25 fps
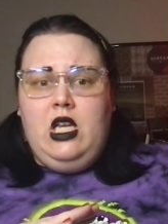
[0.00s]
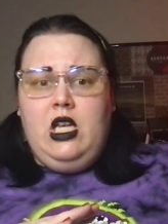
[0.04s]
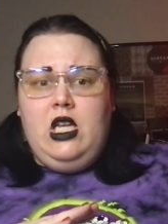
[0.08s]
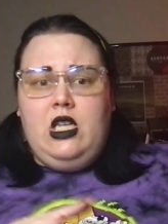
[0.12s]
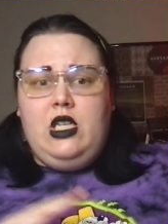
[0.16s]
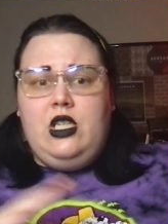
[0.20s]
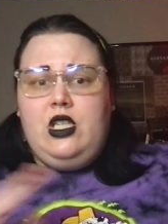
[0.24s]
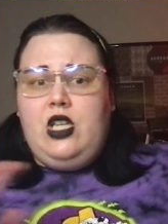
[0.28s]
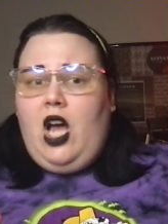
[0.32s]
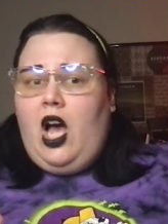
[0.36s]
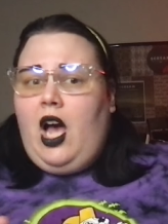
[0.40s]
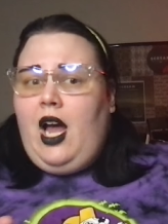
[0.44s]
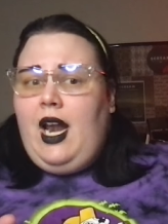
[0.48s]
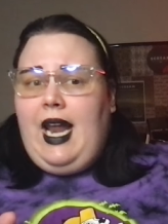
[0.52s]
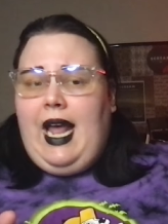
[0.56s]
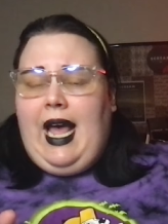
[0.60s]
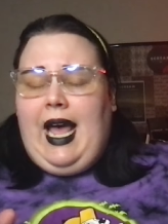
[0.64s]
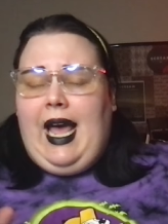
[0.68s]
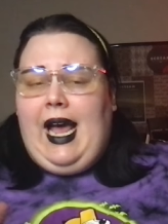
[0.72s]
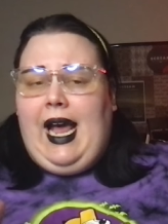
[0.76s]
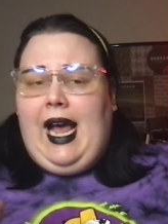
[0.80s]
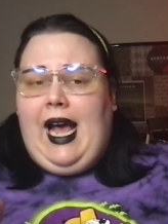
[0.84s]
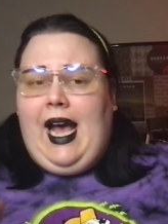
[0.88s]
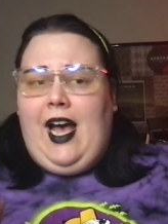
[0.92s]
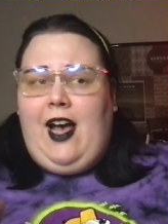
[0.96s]
not
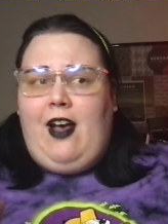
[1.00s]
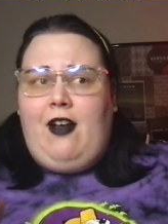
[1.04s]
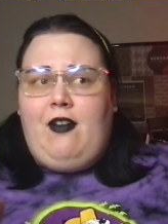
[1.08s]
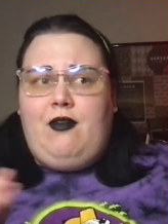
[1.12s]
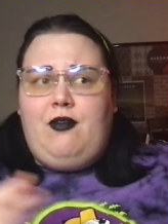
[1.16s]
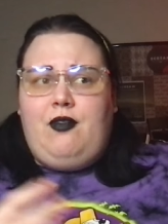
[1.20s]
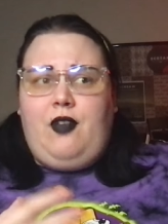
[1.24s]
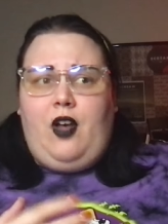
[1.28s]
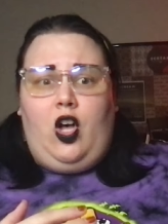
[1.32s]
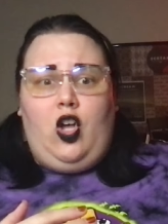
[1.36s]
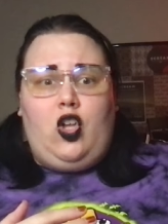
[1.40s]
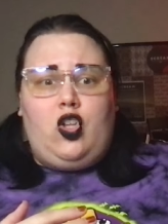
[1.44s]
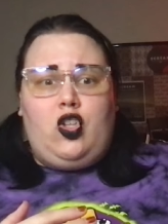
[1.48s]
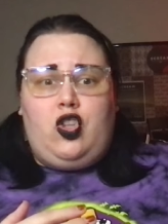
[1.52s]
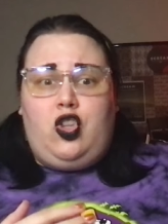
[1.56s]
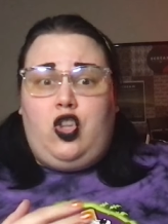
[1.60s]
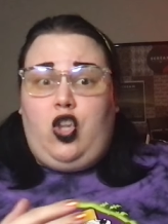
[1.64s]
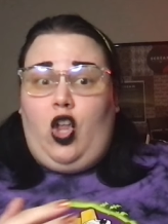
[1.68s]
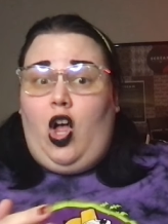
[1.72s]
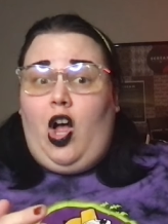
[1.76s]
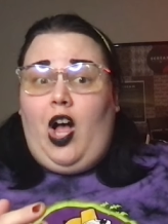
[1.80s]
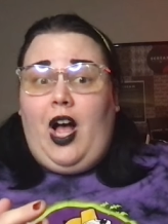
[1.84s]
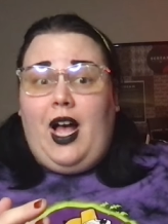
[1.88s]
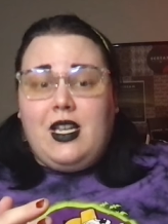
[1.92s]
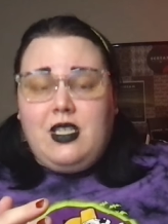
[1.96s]
have a
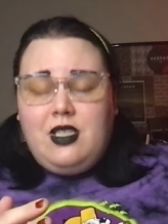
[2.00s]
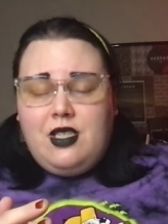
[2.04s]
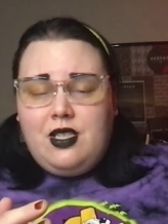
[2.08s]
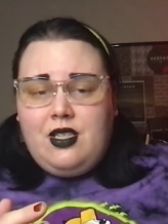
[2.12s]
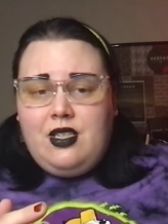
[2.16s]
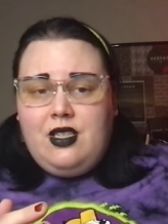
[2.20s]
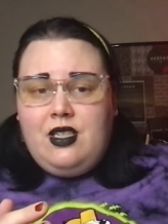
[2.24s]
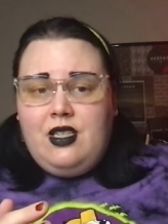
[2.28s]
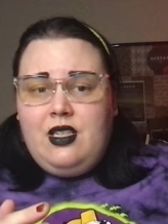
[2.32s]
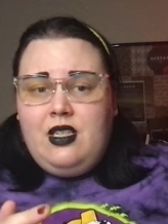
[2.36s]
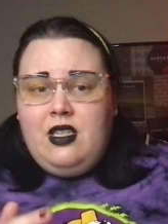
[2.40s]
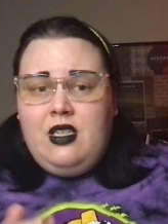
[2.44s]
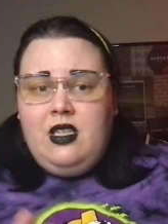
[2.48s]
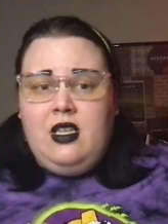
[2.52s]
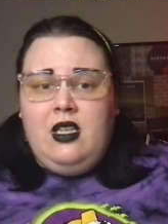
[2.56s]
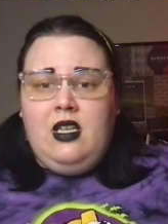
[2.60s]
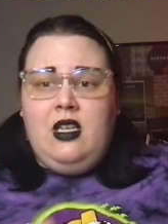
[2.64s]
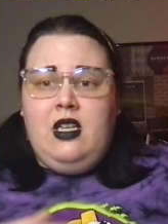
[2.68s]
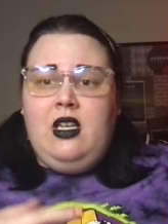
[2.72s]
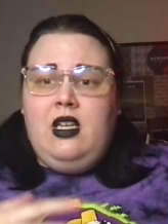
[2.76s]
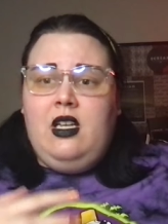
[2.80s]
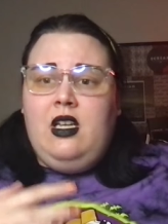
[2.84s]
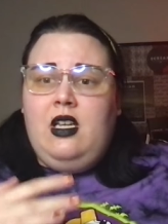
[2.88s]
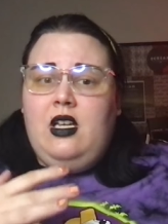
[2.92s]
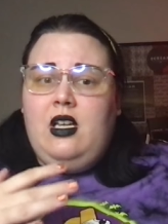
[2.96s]
lot
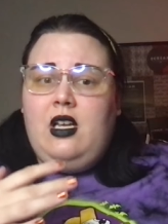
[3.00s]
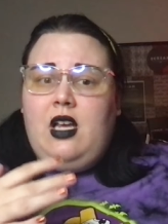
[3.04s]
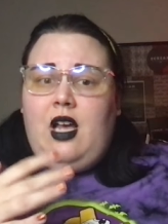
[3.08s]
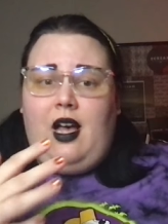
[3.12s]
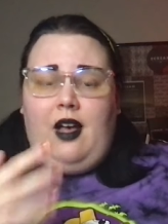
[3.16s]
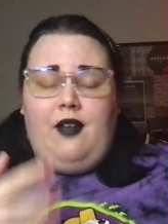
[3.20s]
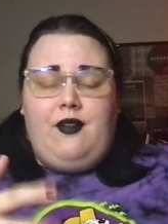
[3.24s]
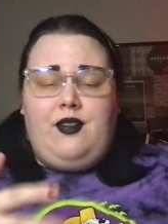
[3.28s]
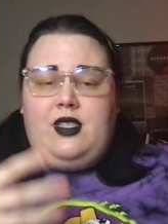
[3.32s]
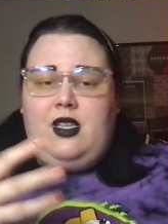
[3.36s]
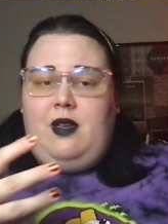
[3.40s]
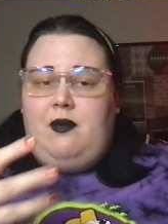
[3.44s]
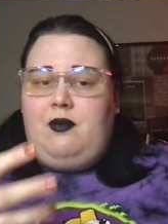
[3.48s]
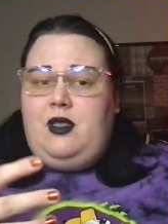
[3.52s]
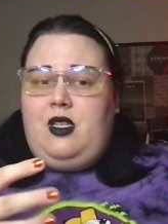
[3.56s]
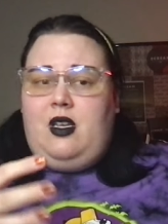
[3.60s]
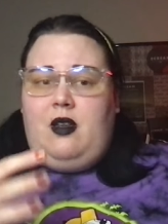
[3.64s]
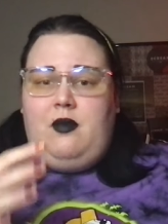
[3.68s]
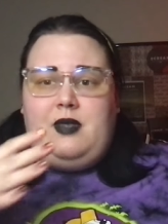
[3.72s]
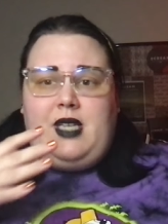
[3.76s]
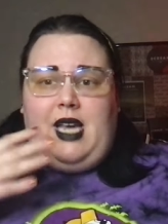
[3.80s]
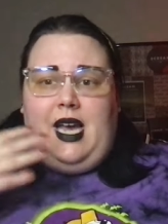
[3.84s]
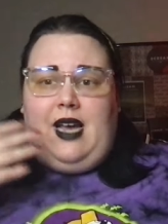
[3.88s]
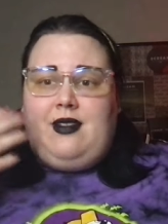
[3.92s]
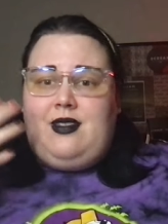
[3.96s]
of
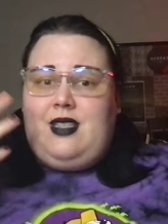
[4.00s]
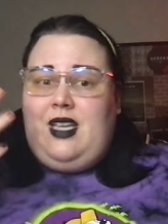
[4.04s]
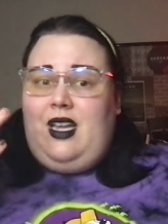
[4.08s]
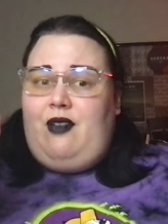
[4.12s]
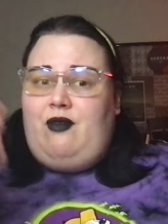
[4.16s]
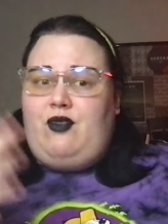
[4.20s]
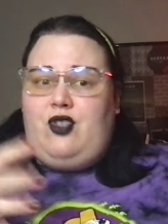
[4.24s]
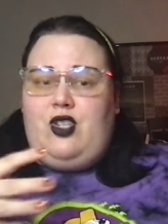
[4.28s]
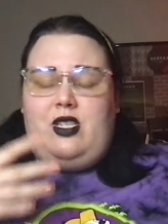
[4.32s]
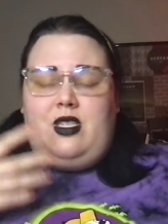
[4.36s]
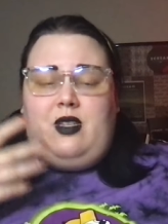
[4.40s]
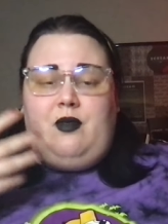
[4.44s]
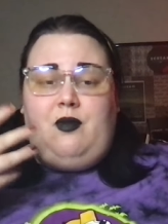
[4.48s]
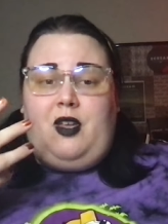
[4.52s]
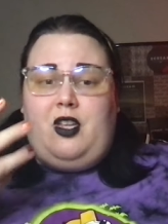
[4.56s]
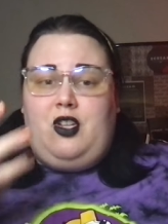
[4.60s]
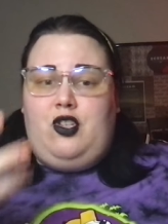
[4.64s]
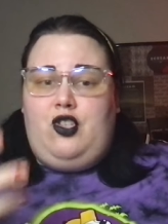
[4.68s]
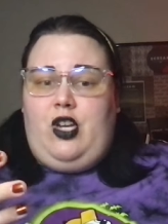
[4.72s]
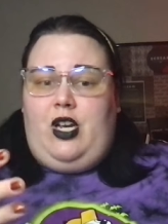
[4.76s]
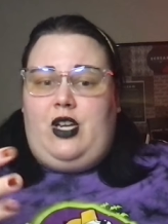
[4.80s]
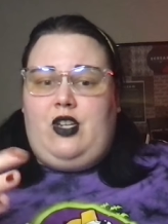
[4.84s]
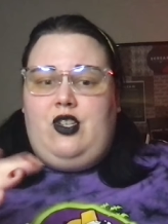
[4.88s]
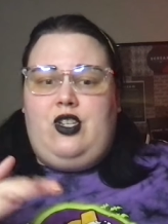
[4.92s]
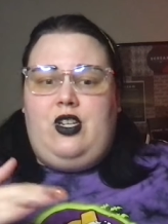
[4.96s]
symptoms outside of just some
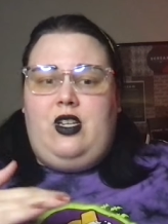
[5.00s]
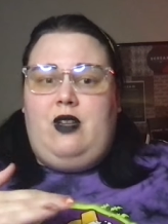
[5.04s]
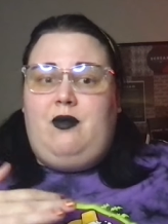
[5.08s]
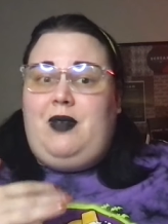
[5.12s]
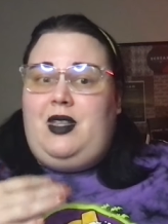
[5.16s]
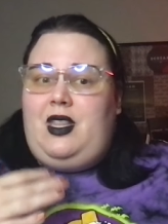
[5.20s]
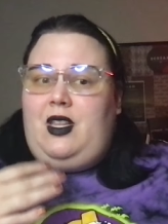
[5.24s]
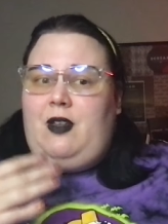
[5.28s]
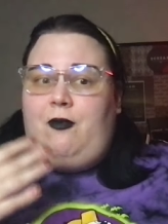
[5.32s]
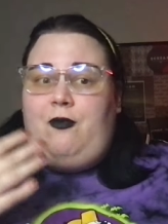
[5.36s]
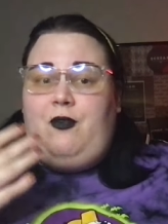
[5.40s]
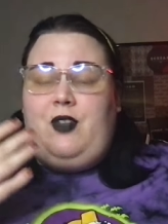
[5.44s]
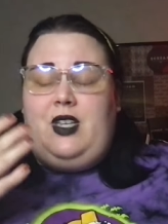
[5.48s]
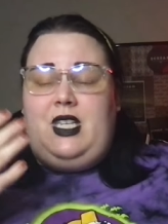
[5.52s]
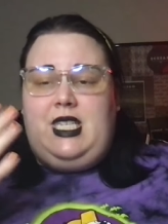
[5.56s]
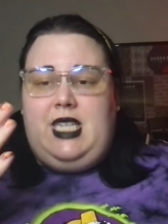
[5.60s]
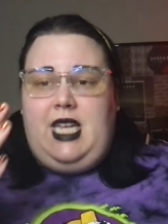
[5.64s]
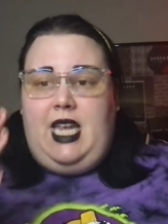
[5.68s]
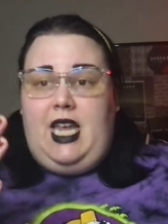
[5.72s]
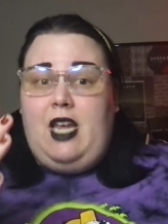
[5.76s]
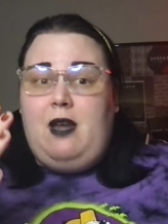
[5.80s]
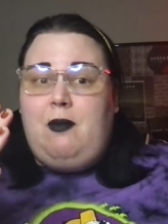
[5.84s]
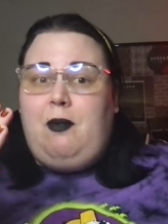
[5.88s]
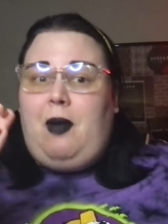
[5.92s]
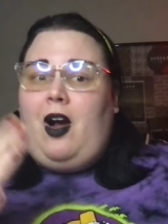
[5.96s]
congestion, but the
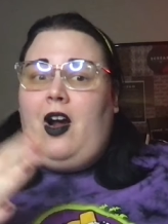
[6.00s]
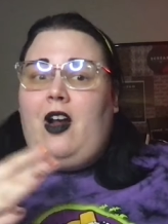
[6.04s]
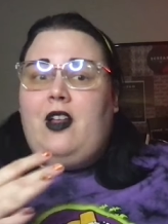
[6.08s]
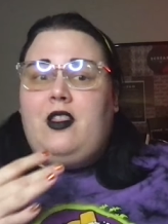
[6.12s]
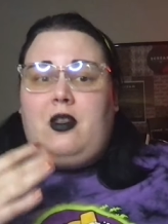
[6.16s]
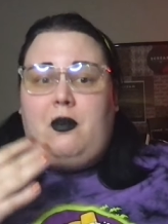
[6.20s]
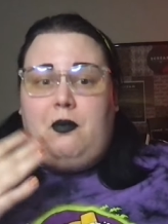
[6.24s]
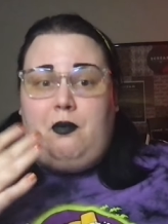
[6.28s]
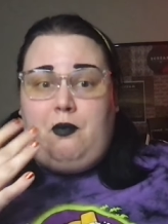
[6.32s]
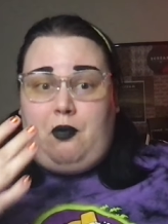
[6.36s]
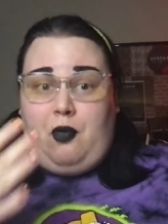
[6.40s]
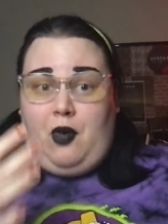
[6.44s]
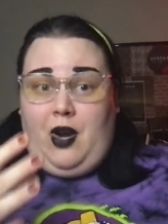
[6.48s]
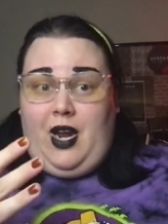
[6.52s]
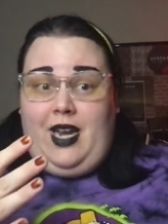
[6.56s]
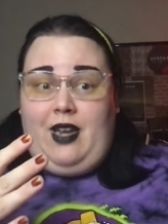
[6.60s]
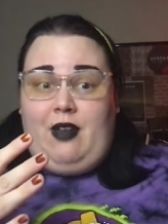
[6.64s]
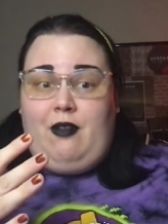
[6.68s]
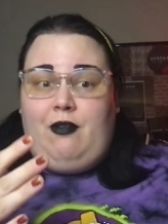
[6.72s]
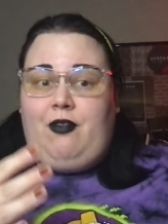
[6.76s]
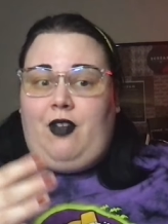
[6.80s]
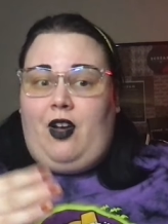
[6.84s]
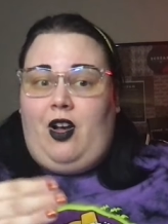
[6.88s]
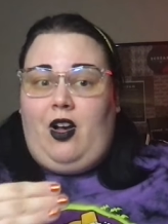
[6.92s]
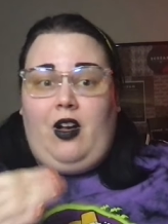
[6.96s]
fatigue part and the brain
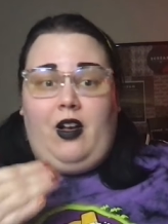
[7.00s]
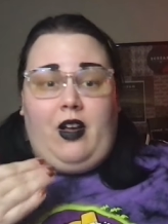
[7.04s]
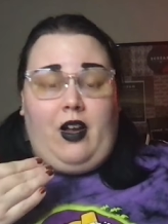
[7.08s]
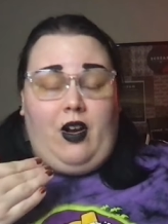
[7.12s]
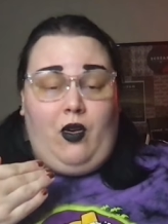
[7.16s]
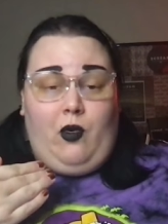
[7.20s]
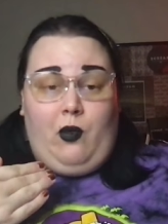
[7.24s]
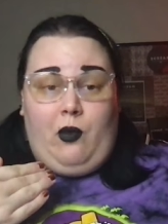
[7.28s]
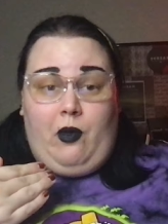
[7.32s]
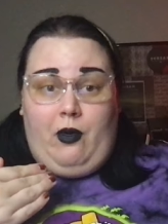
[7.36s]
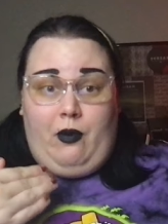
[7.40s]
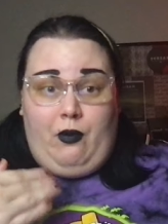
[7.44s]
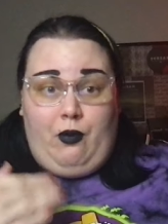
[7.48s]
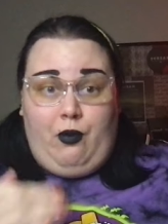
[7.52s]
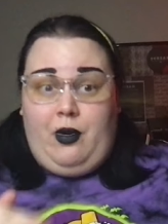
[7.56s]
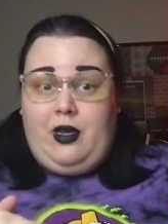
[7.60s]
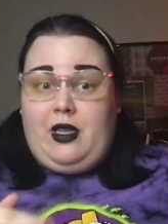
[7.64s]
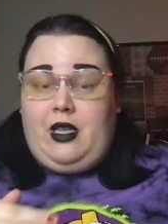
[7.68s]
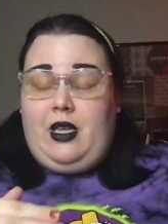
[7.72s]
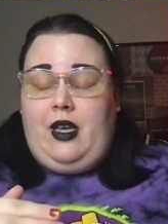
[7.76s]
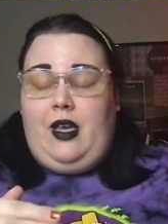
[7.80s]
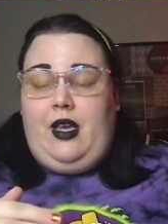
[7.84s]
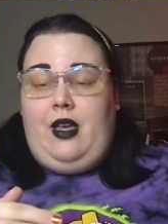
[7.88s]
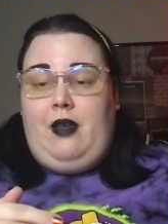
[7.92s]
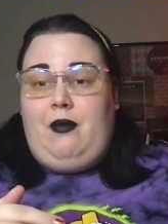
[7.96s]
fog are what
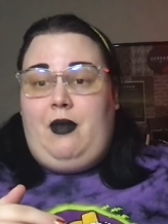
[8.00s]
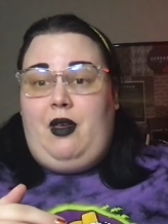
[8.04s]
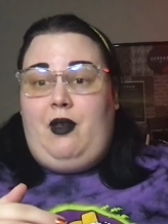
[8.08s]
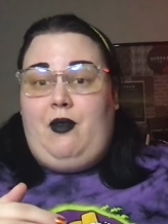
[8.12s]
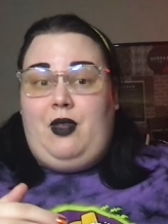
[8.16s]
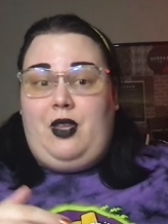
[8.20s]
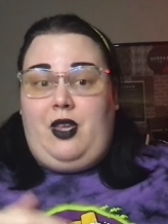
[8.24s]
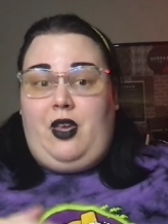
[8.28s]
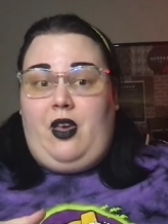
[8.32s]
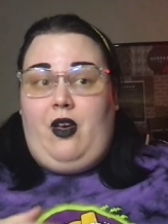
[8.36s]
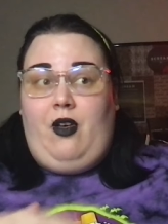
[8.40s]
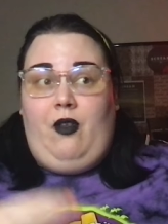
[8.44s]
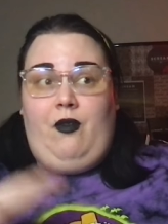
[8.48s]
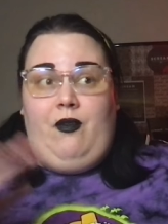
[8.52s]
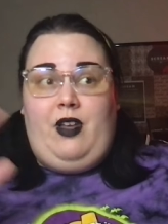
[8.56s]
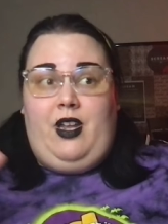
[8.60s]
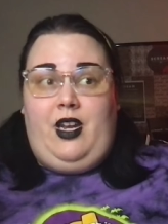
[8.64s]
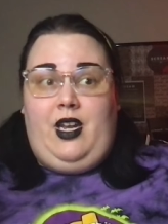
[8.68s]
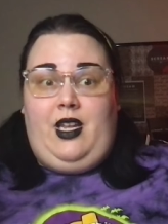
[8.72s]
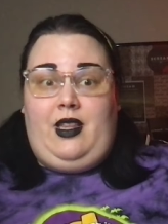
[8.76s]
really hit me with COVID.